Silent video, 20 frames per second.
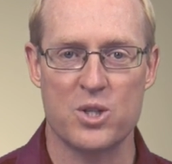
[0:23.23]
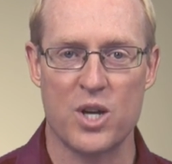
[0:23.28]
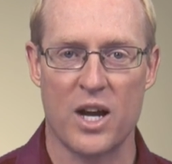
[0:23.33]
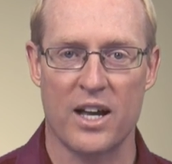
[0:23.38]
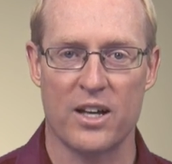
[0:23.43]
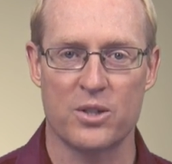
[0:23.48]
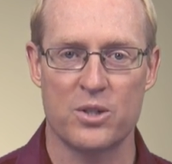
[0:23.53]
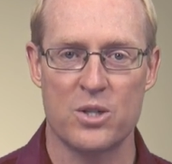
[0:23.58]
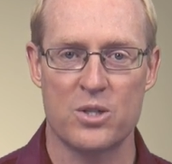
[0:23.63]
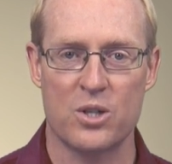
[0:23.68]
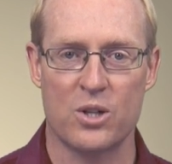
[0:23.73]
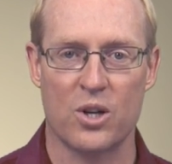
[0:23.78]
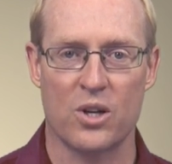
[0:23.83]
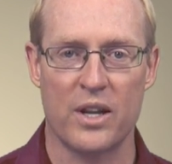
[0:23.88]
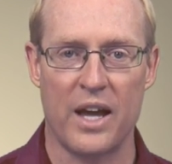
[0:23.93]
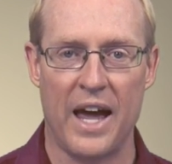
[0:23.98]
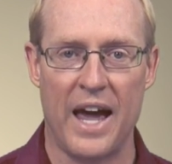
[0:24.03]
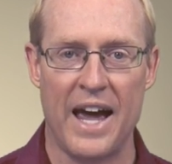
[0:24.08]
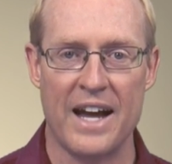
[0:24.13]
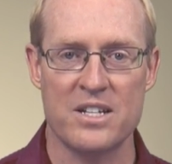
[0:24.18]
challenges are
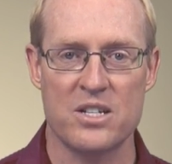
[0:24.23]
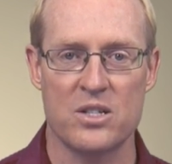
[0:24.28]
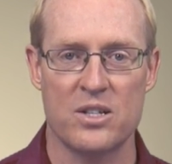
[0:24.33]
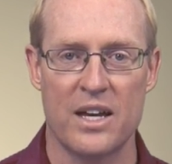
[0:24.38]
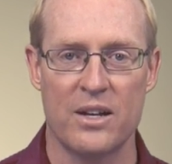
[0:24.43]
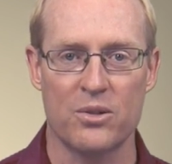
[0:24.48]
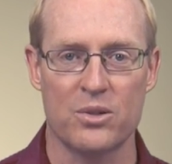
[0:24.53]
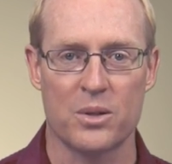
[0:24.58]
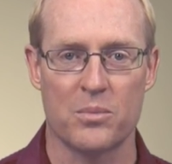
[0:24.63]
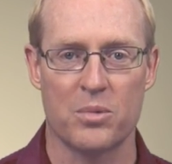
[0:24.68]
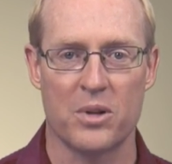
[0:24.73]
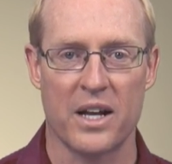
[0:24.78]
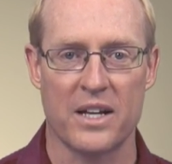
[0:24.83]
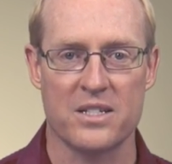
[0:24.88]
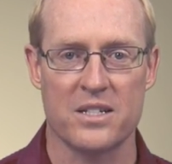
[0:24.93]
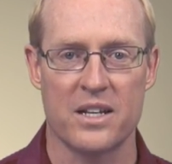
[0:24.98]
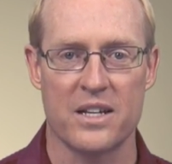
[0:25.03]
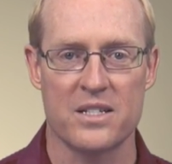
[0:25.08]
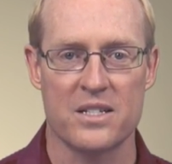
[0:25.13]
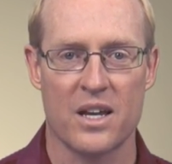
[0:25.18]
called accidental
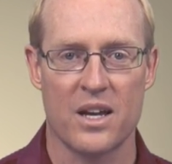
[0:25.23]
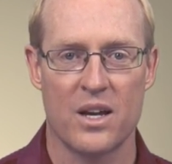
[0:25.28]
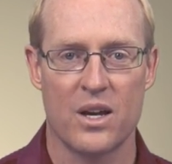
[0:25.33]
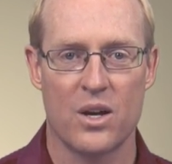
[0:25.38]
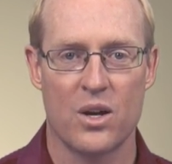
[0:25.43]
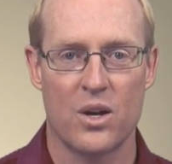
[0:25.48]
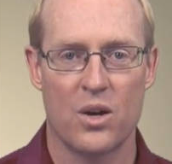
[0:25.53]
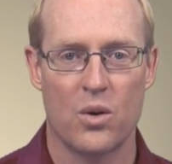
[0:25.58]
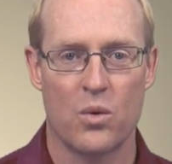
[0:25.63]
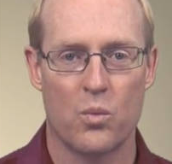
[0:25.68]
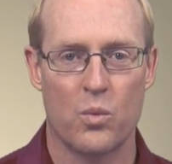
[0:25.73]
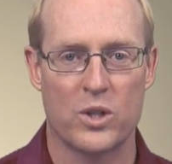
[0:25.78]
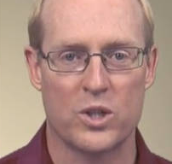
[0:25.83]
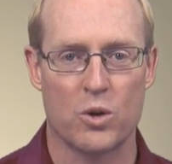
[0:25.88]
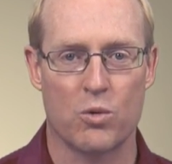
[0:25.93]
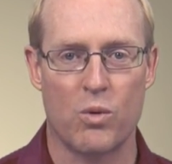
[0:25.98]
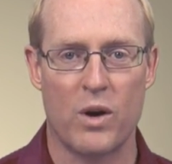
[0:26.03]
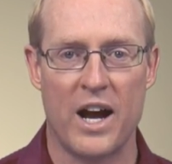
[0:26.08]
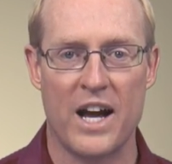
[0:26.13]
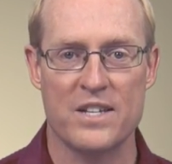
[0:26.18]
complexities, which
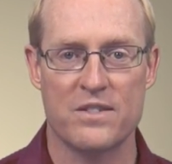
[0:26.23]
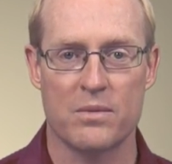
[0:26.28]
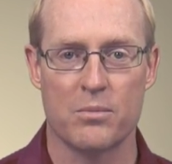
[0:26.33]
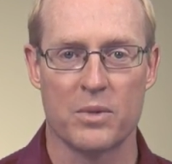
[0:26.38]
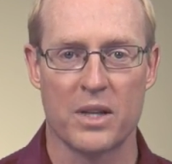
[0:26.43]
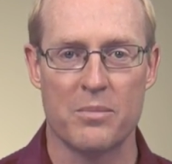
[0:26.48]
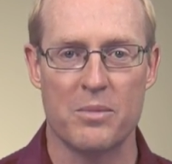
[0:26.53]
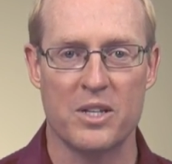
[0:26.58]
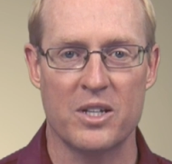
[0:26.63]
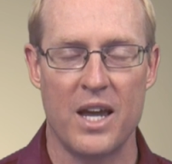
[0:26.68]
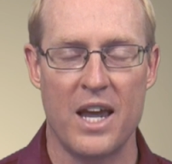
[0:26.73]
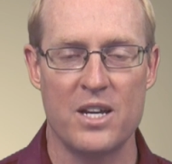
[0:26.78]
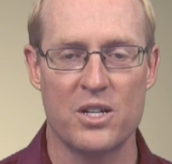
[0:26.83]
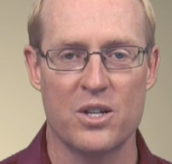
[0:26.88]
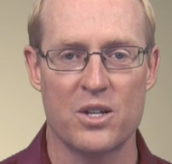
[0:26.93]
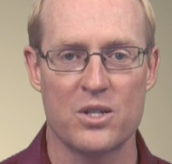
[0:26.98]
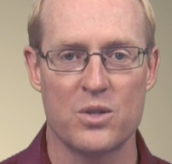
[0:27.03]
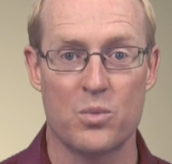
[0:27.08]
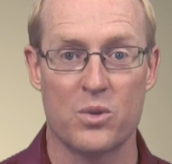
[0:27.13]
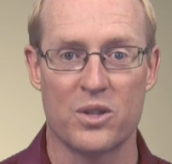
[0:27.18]
arise from
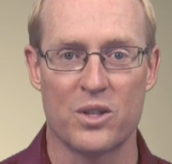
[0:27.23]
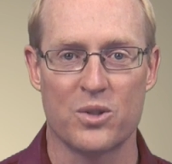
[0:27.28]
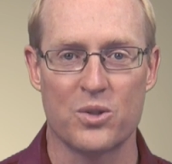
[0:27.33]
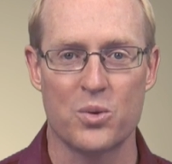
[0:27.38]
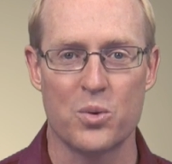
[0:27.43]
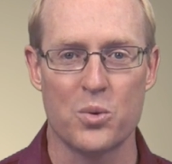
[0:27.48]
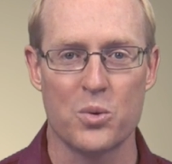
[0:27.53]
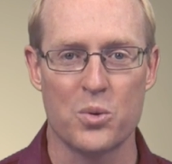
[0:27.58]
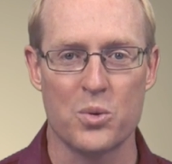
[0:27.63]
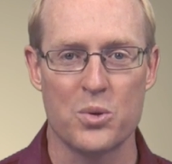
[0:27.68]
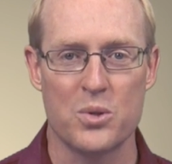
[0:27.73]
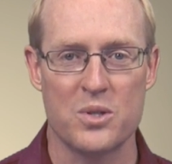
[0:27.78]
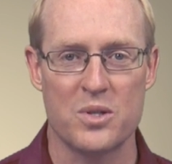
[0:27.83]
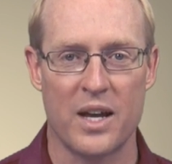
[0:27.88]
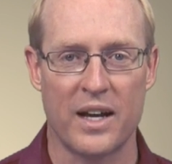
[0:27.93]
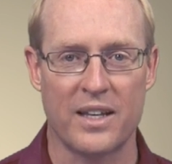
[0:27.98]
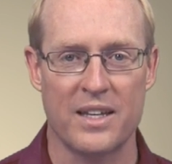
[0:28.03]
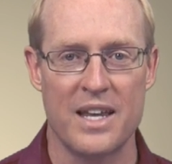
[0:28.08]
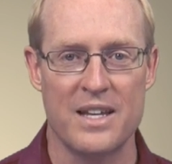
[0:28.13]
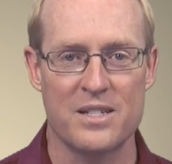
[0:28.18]
limitations with the tools,
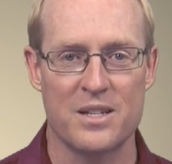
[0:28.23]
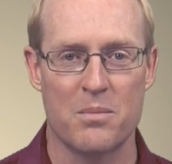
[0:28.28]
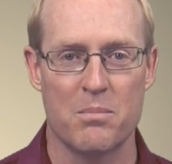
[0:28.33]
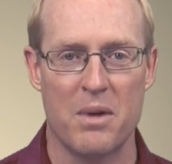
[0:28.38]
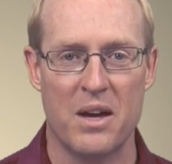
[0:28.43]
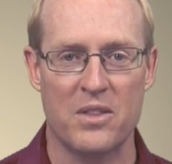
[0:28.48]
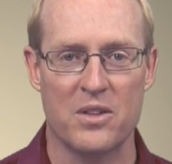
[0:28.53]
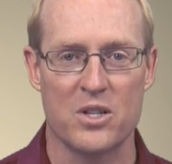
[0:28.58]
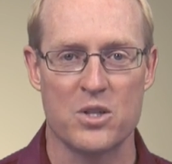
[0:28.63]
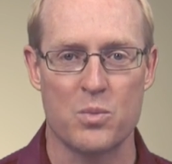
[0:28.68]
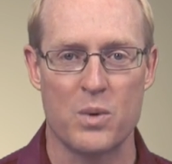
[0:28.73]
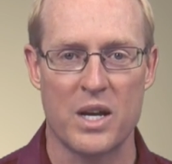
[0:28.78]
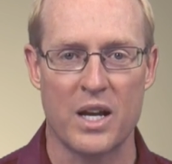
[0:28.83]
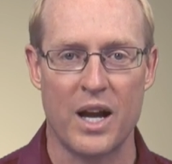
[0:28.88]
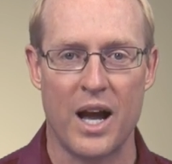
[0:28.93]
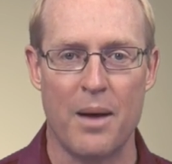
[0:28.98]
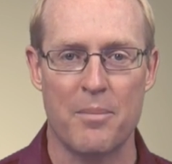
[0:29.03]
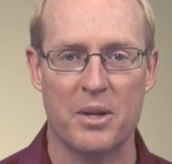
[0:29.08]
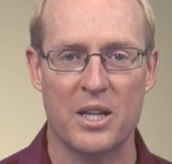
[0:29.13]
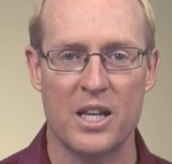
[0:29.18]
techniques, and methods we
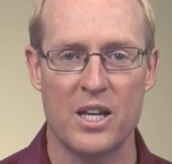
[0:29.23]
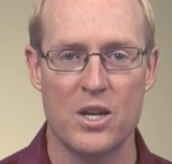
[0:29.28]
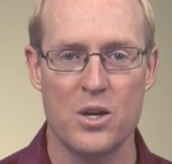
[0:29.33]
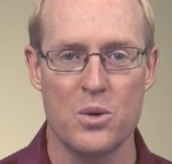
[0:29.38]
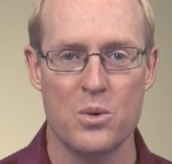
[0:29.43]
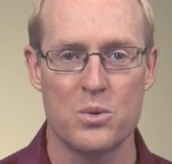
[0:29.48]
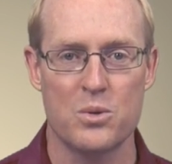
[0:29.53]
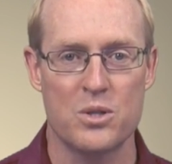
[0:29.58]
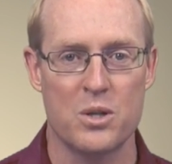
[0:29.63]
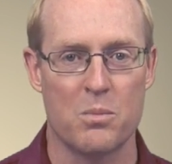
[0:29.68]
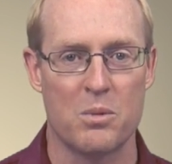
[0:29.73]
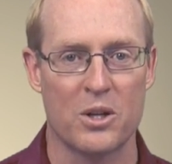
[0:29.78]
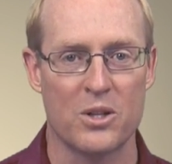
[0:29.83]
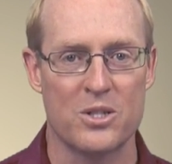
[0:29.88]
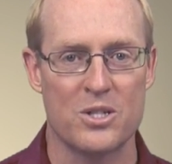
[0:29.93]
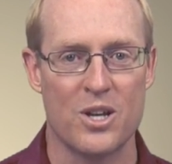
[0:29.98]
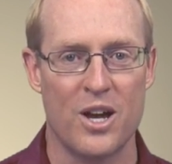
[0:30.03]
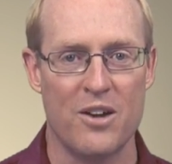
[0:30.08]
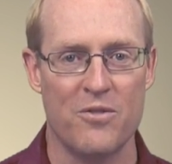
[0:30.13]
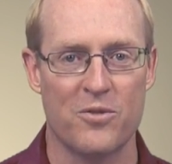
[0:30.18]
commonly use to
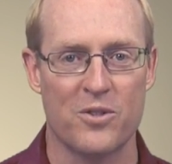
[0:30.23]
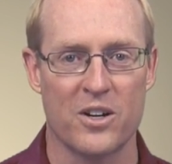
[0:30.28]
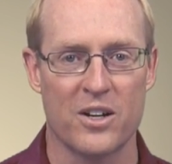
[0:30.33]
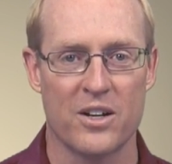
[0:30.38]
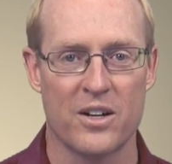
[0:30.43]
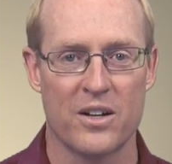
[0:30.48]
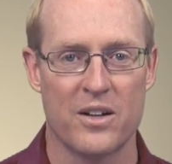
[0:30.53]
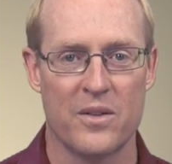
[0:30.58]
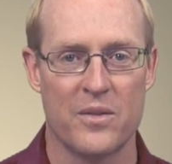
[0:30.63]
build software.